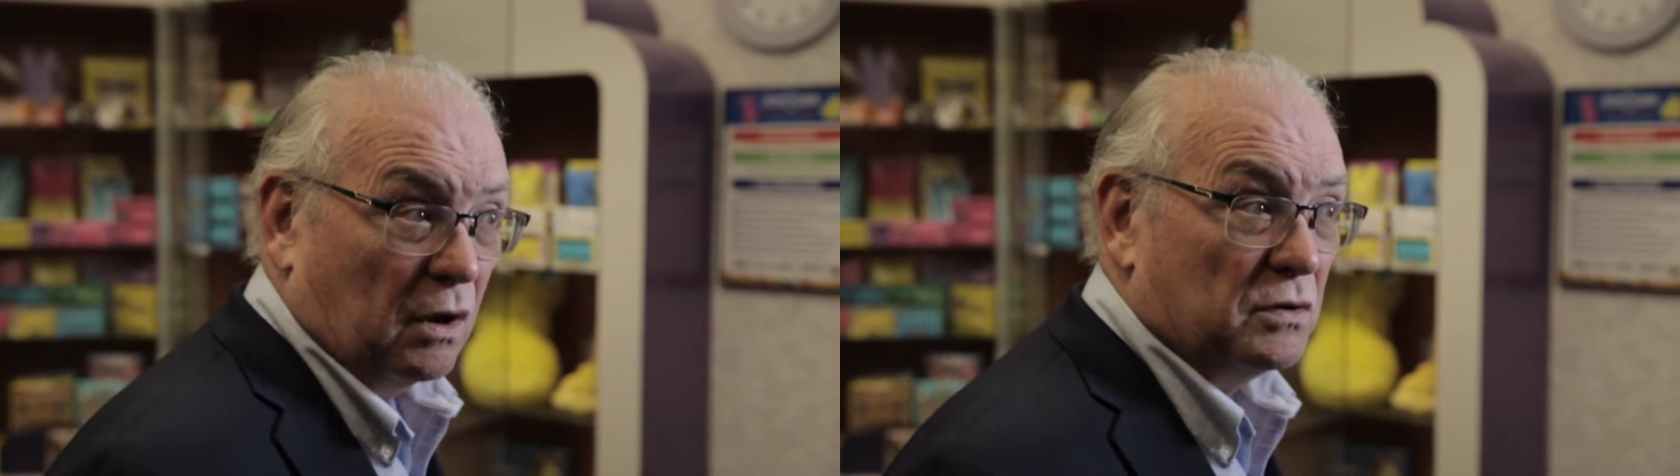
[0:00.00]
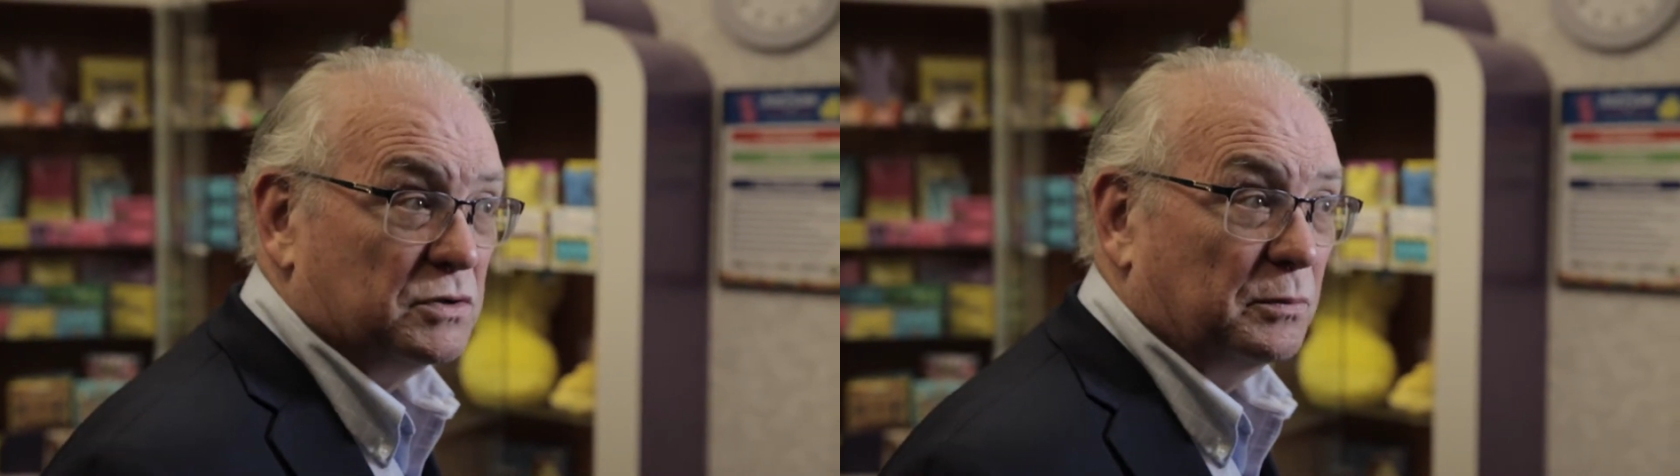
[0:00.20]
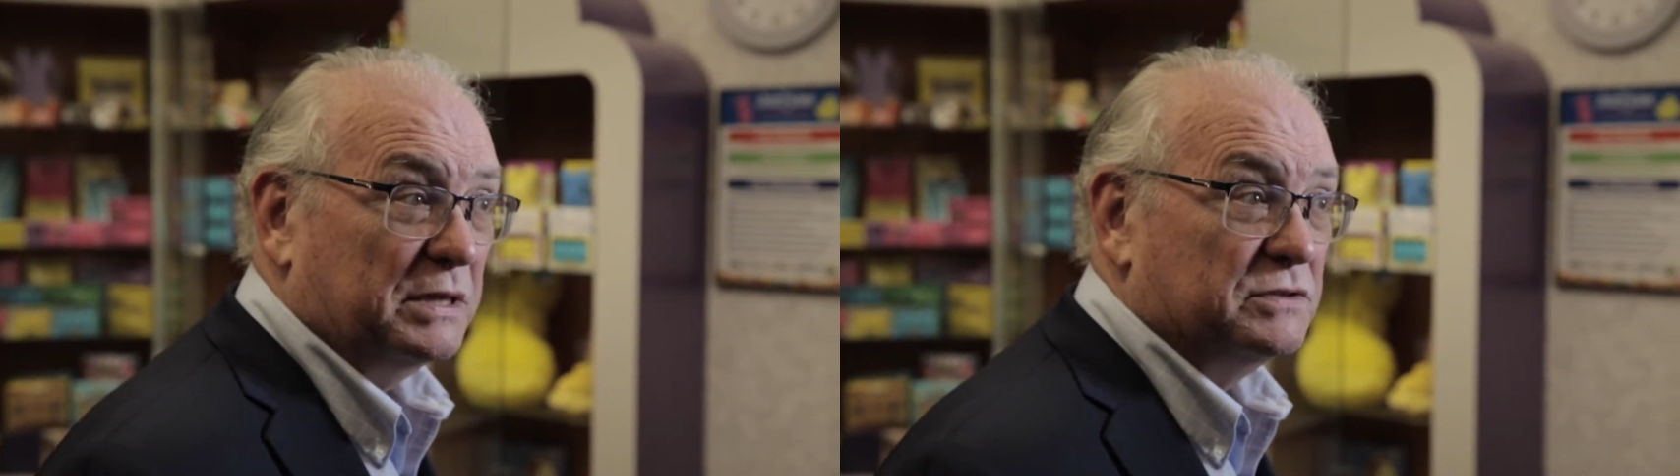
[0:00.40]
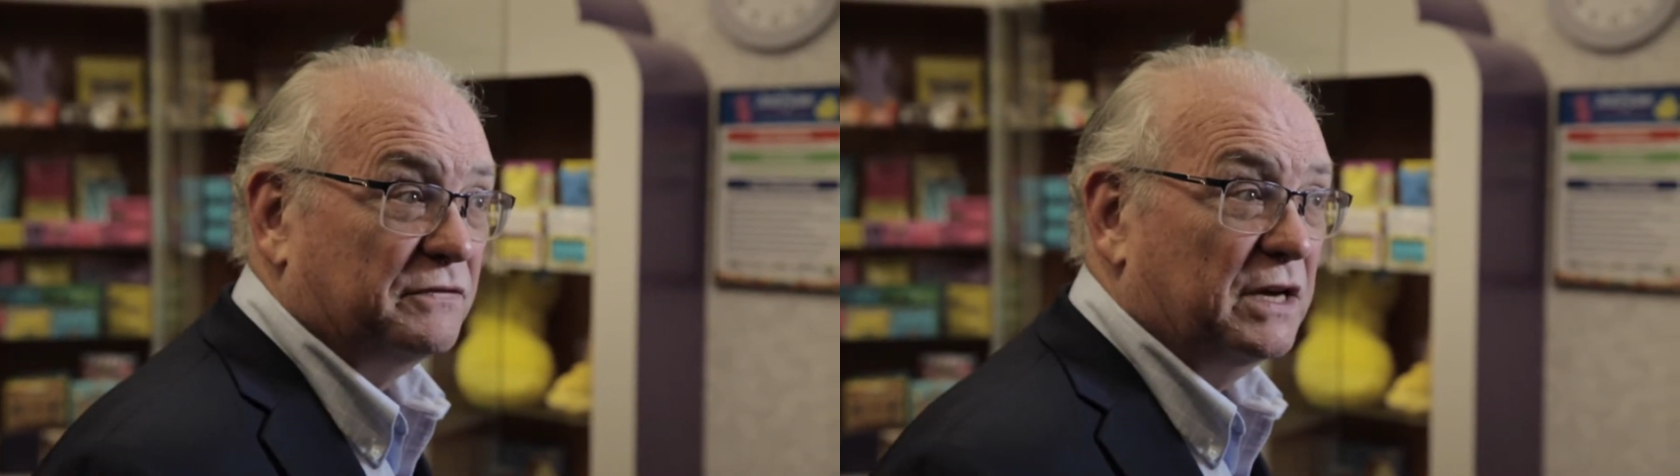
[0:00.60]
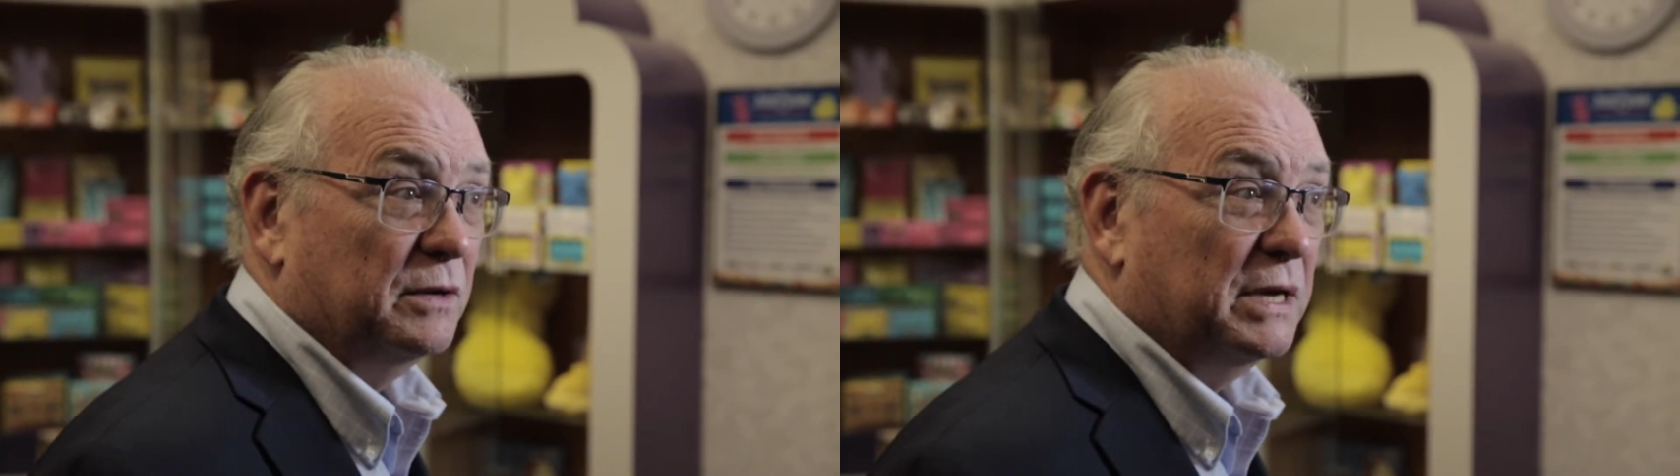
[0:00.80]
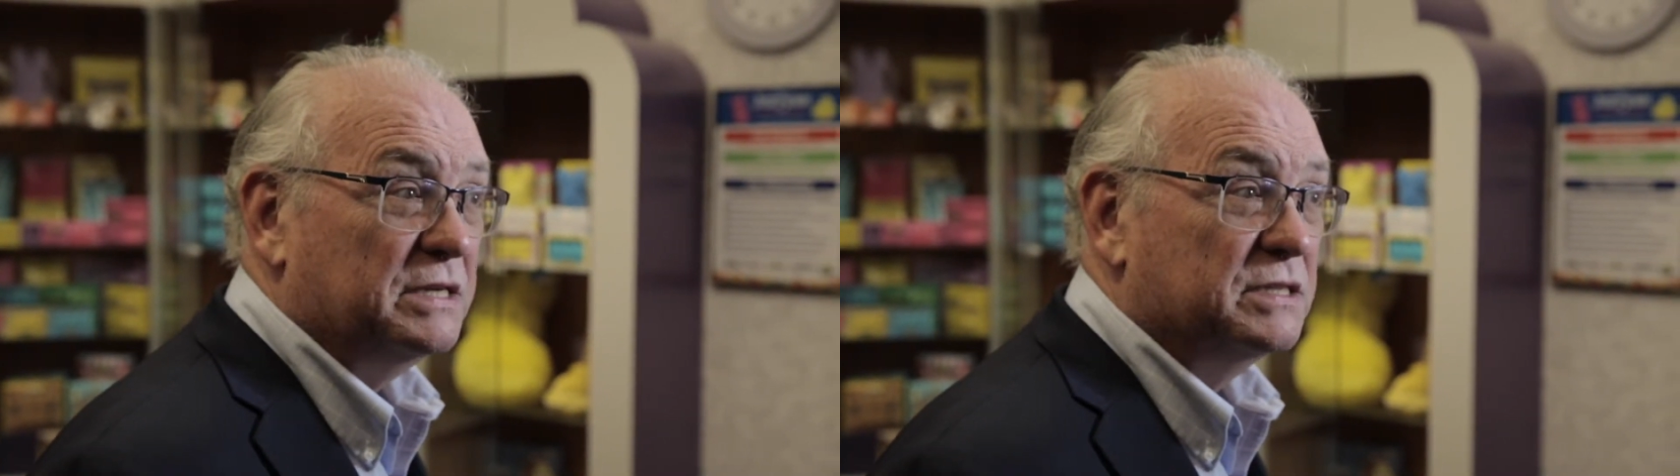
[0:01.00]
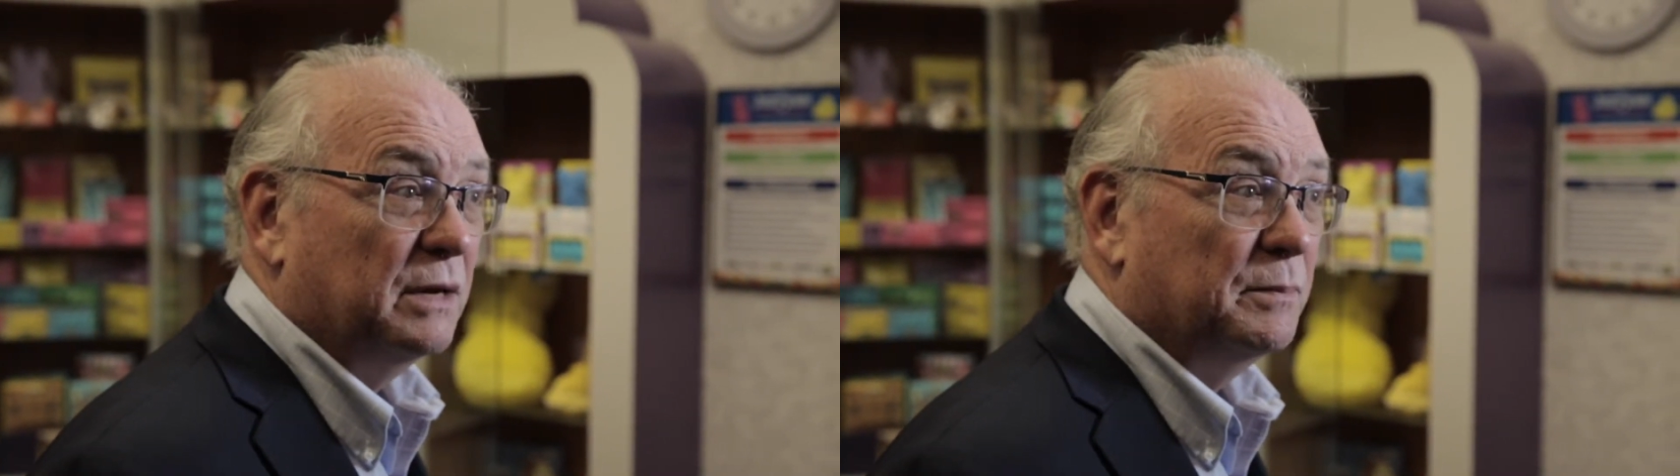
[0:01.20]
also a Pennsylvania-based